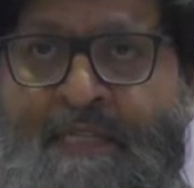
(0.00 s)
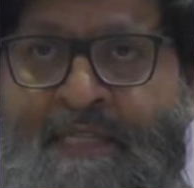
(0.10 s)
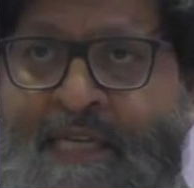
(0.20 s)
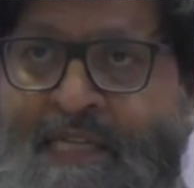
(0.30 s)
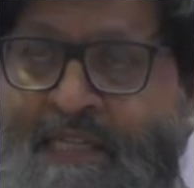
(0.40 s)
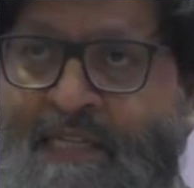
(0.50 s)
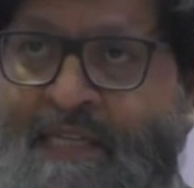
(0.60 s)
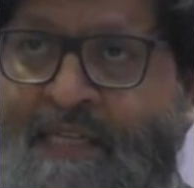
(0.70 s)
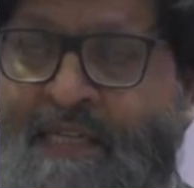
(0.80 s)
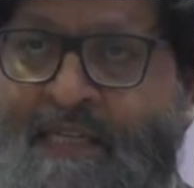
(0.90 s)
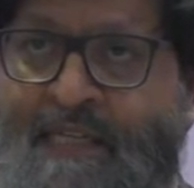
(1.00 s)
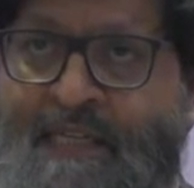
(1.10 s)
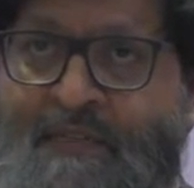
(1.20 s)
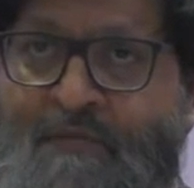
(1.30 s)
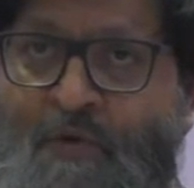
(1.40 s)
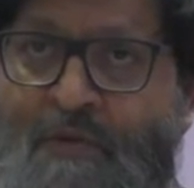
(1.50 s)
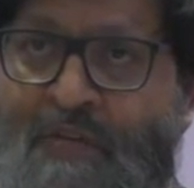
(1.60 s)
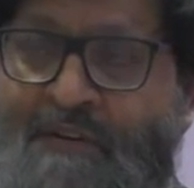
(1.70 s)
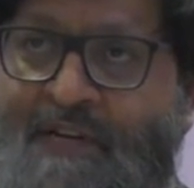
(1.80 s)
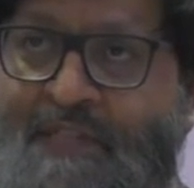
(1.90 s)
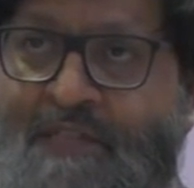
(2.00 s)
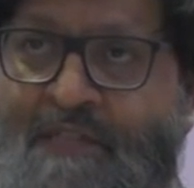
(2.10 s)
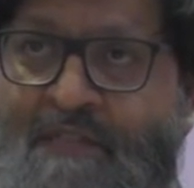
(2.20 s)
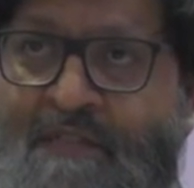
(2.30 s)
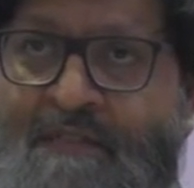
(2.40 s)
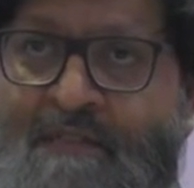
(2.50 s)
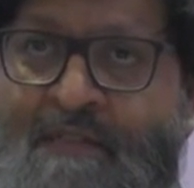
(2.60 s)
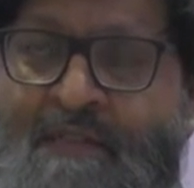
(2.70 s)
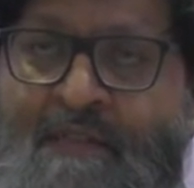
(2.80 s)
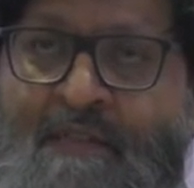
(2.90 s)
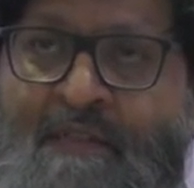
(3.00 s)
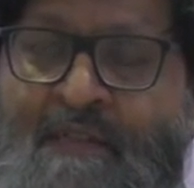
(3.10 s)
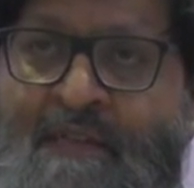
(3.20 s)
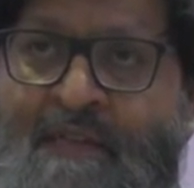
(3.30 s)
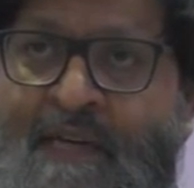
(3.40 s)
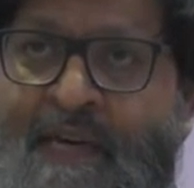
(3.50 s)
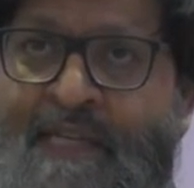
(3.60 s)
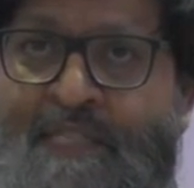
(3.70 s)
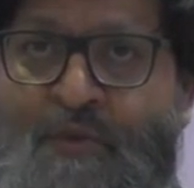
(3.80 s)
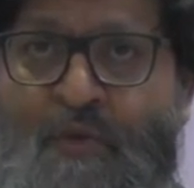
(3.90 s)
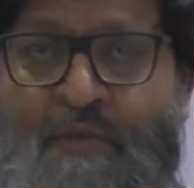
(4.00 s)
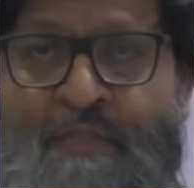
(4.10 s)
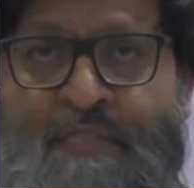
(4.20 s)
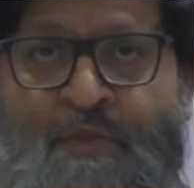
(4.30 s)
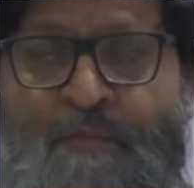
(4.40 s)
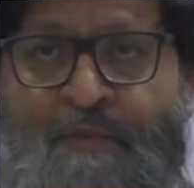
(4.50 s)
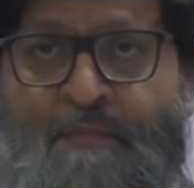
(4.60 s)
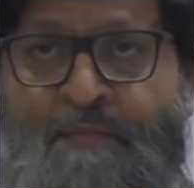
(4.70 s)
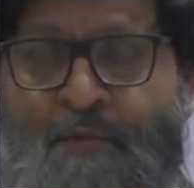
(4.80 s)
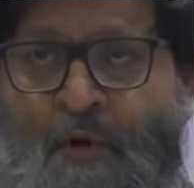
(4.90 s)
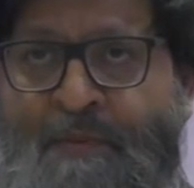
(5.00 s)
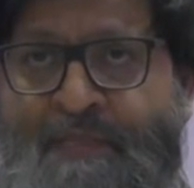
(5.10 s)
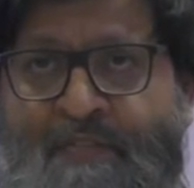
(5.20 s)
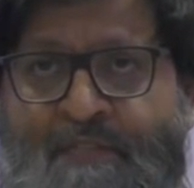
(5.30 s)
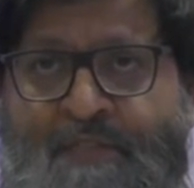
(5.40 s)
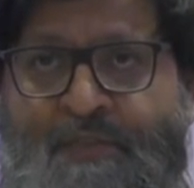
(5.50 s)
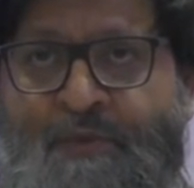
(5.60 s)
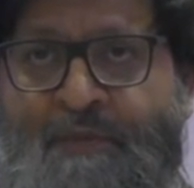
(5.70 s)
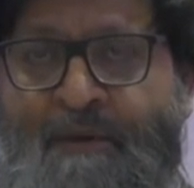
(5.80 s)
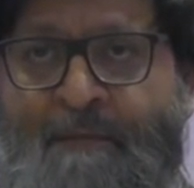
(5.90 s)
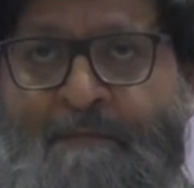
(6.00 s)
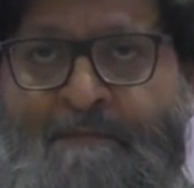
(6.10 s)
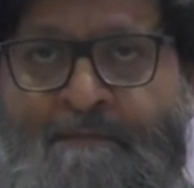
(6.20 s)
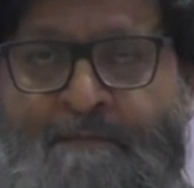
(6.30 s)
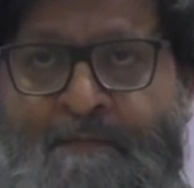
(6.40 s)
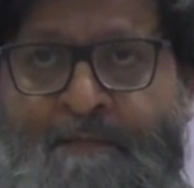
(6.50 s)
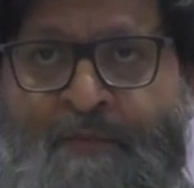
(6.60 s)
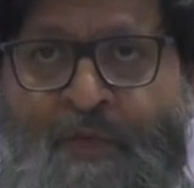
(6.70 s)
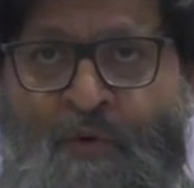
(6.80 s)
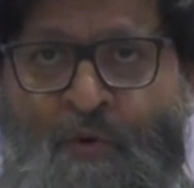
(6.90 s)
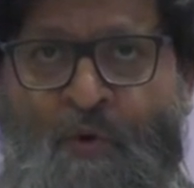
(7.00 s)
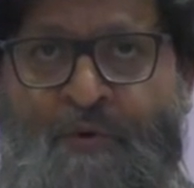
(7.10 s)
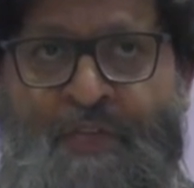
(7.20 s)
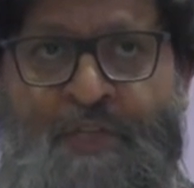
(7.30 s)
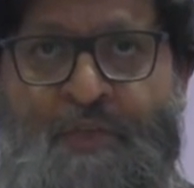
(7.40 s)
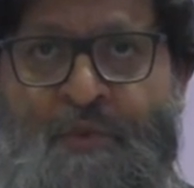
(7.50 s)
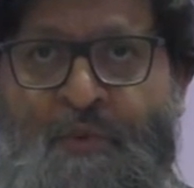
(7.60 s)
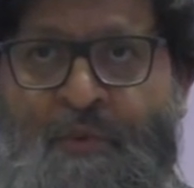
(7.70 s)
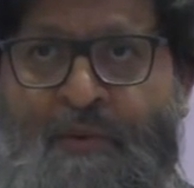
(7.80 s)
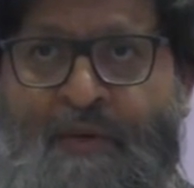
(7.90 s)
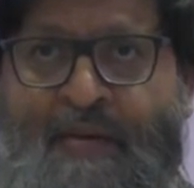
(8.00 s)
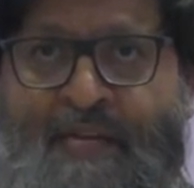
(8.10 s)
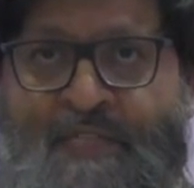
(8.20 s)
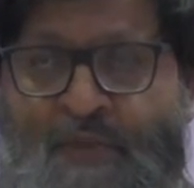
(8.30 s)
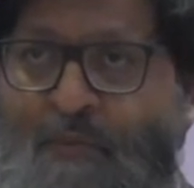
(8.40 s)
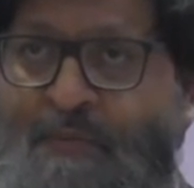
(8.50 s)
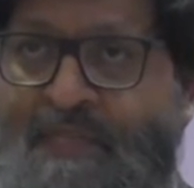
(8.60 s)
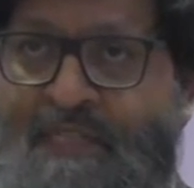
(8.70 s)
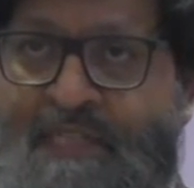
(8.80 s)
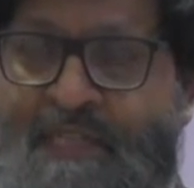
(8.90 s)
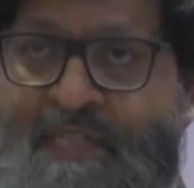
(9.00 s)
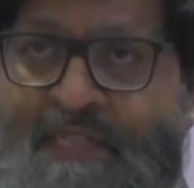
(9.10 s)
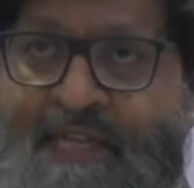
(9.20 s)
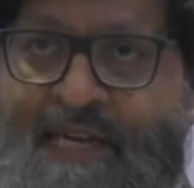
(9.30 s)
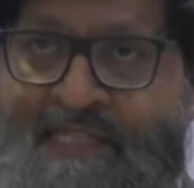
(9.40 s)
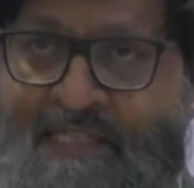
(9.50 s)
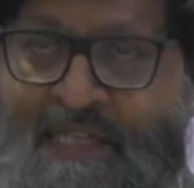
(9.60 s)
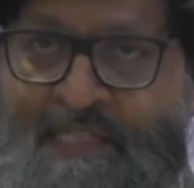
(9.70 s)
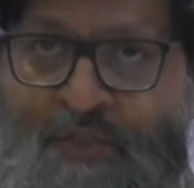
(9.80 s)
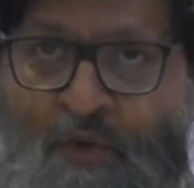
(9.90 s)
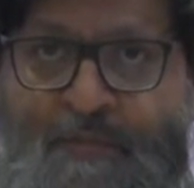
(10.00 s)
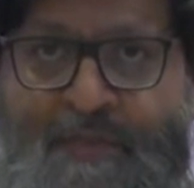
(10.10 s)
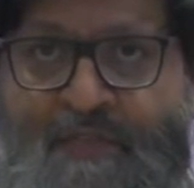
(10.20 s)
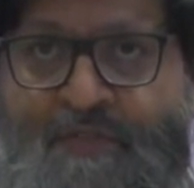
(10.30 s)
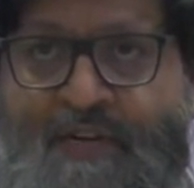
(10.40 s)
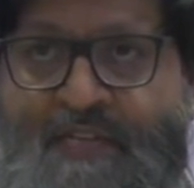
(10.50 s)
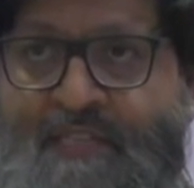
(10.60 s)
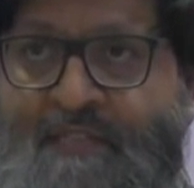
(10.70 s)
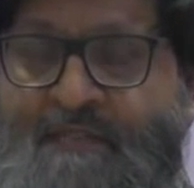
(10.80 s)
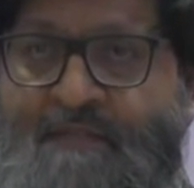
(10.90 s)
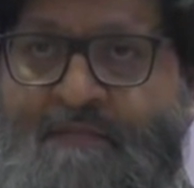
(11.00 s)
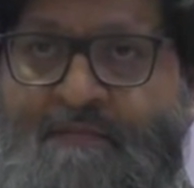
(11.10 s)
taken in the wrong direction, and it's not been properly understood. The core issue has not been discussed and has not been addressed.